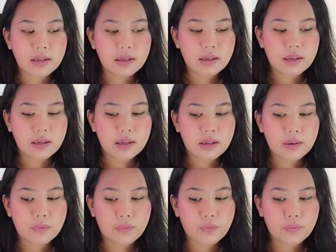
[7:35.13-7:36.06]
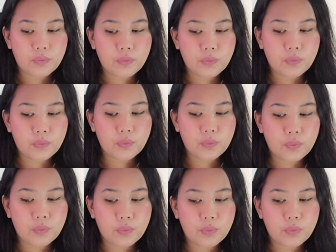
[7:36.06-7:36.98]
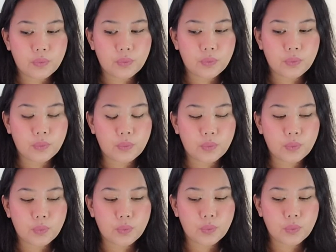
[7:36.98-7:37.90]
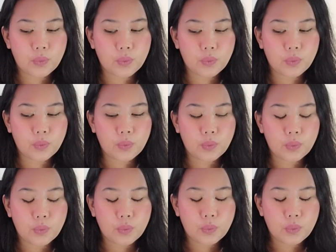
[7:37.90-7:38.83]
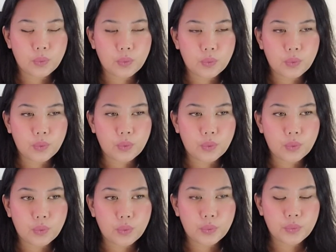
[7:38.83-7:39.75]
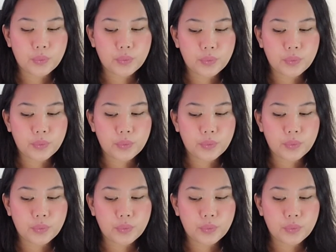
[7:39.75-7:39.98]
(silence)